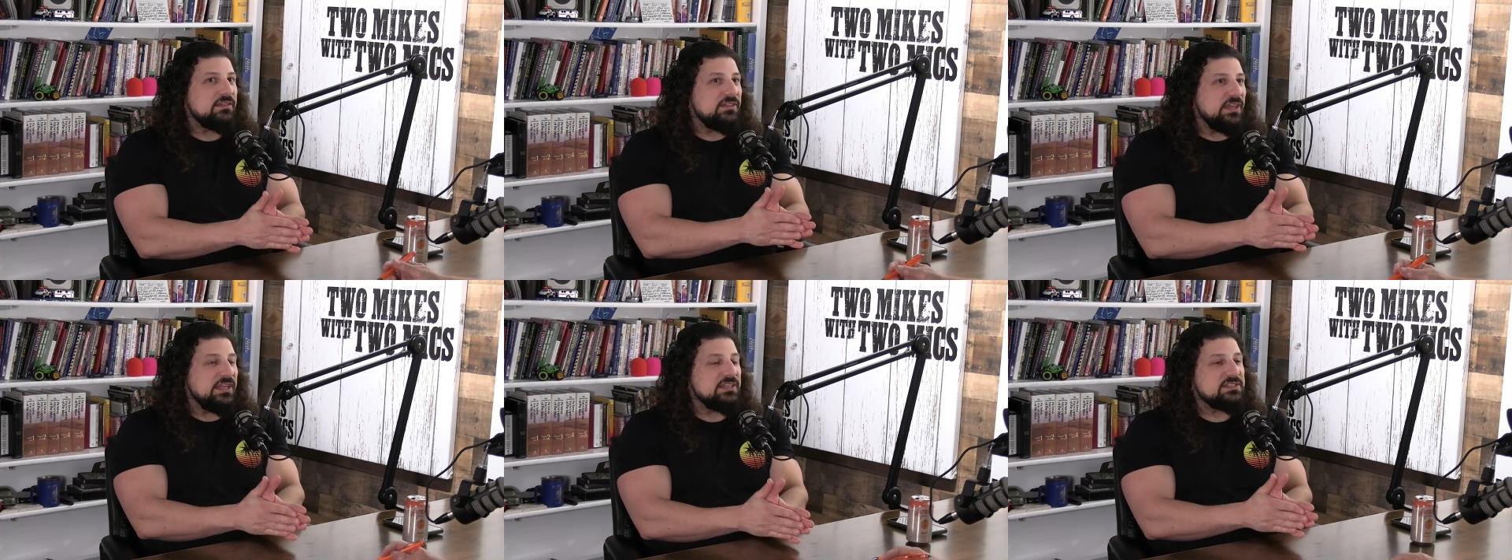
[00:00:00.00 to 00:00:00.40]

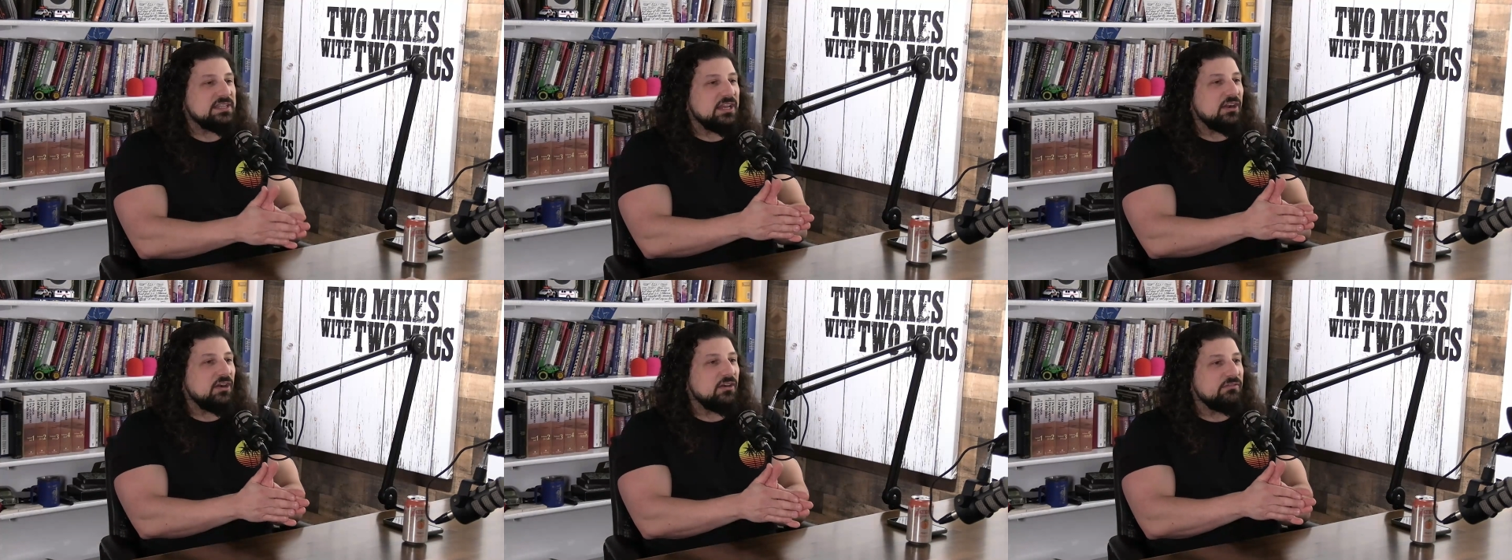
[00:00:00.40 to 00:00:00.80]
things
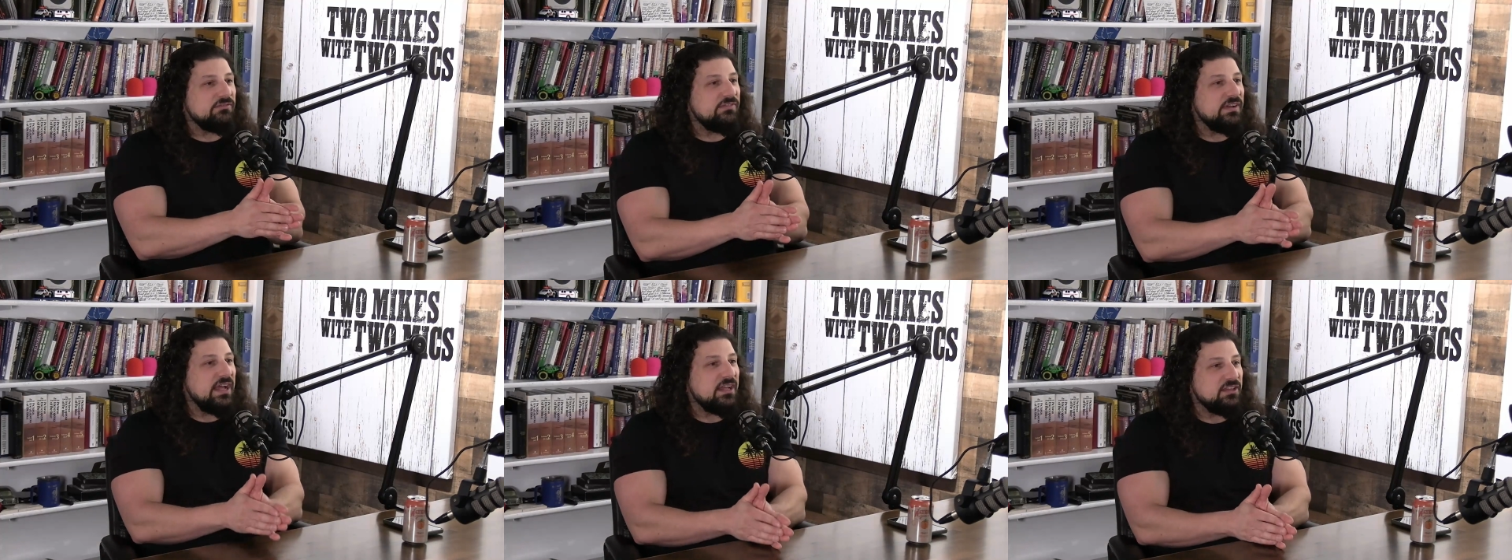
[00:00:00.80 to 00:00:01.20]
that are
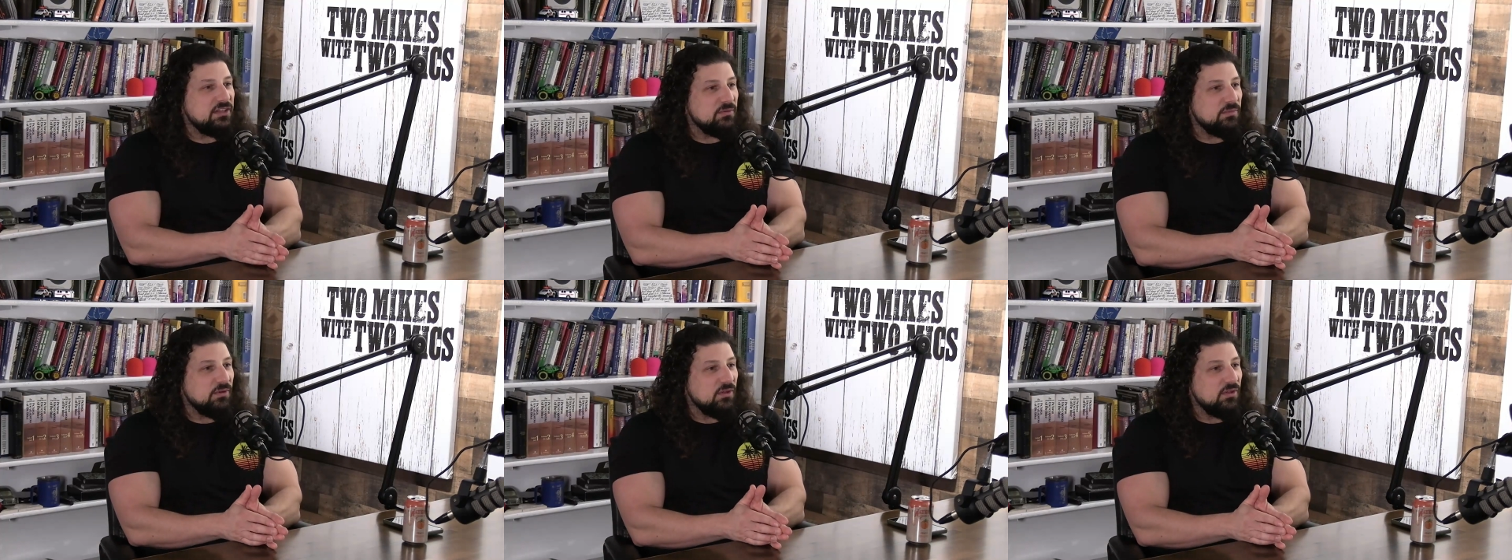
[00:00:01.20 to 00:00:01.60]

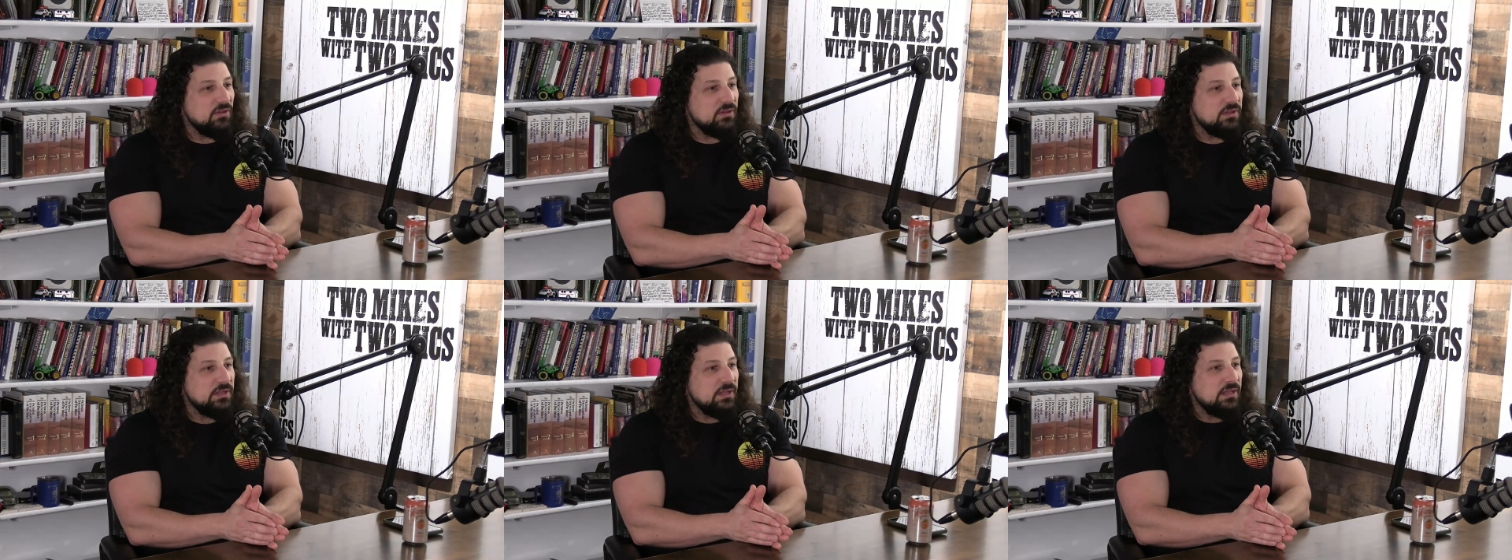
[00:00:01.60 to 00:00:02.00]
valuable
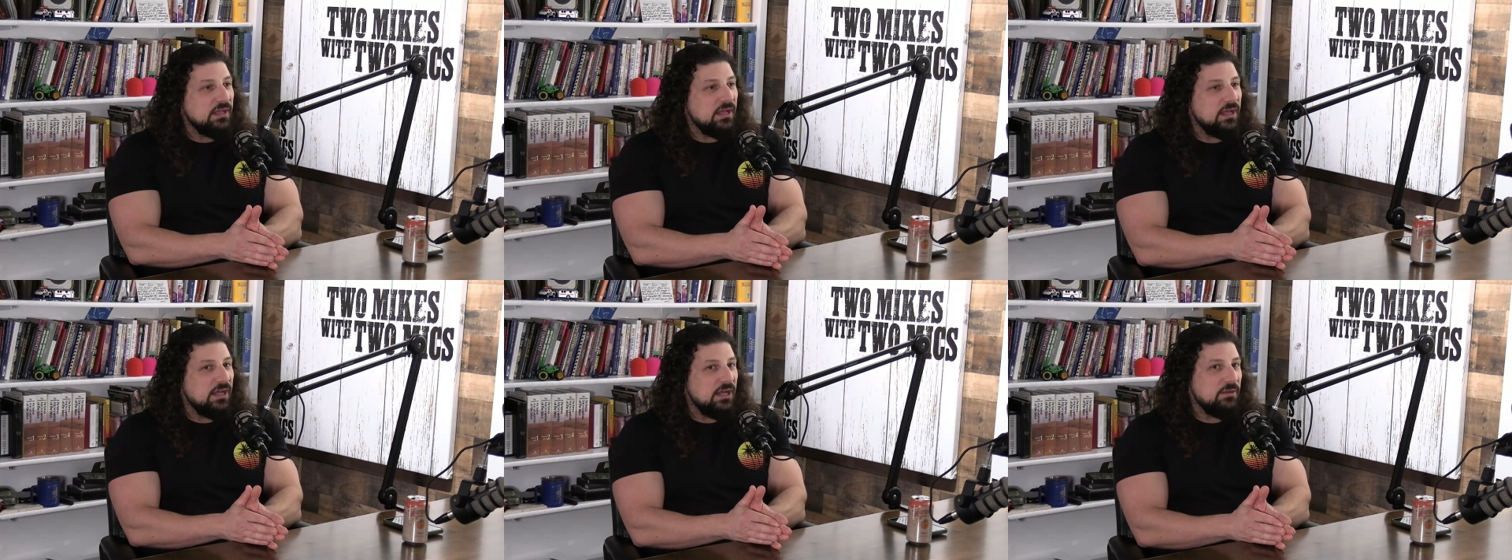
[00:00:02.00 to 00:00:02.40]

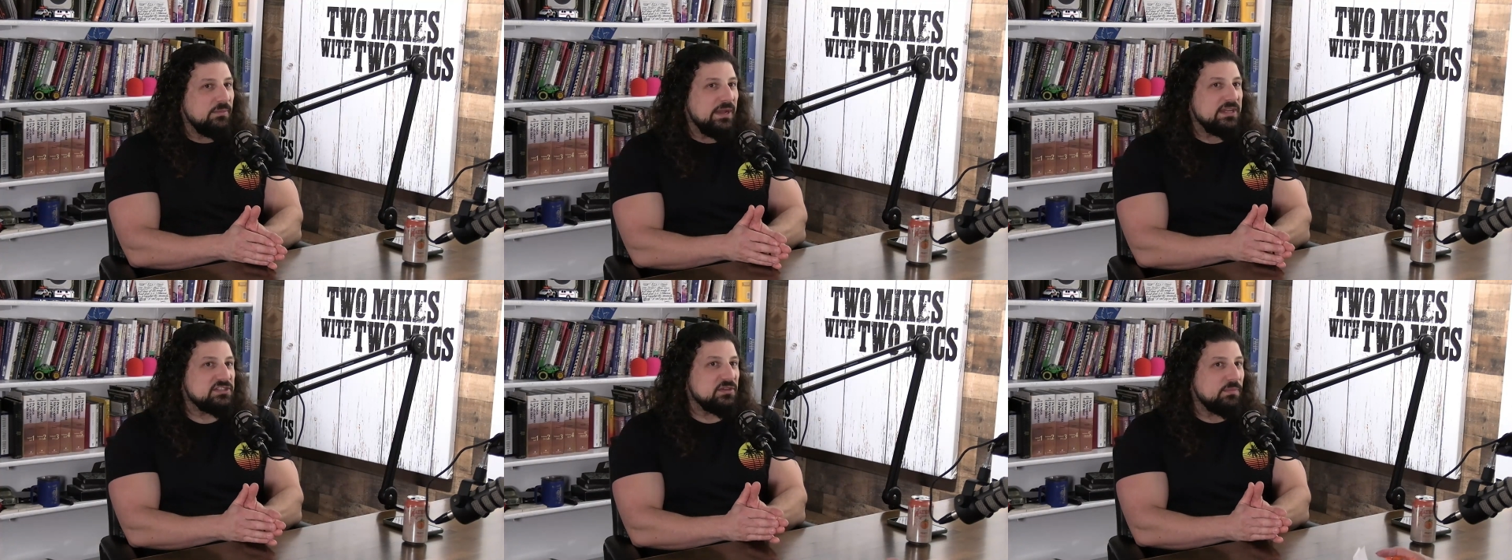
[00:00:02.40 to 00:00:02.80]

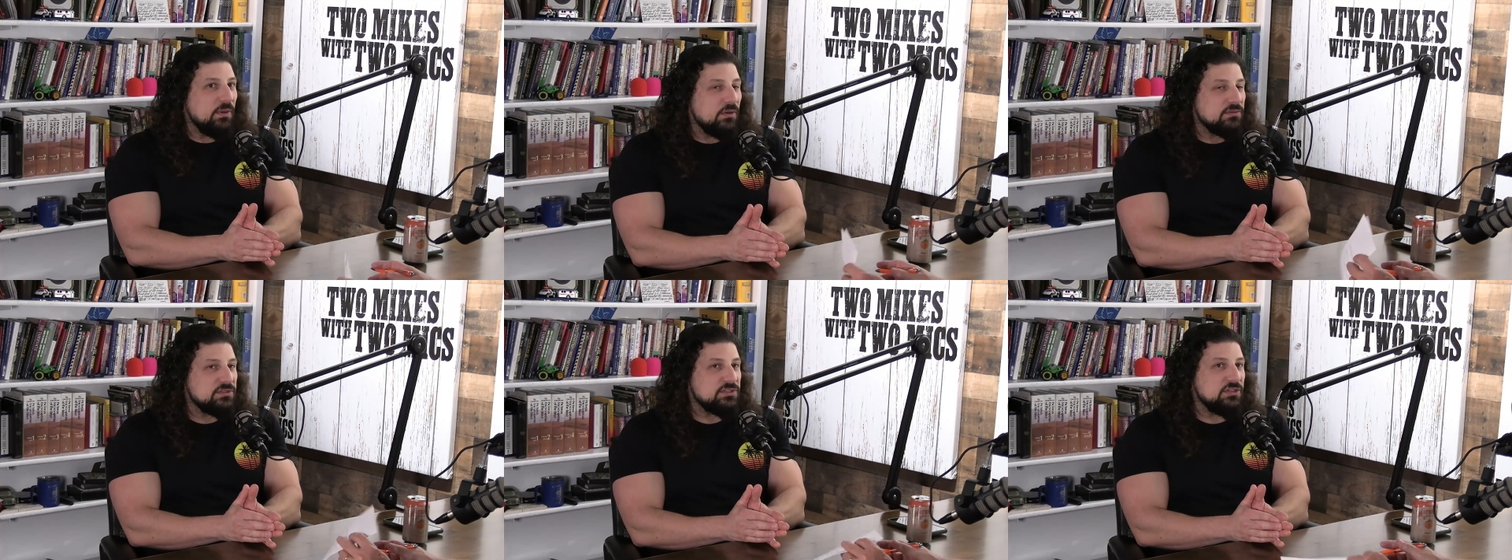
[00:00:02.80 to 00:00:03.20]
as opposed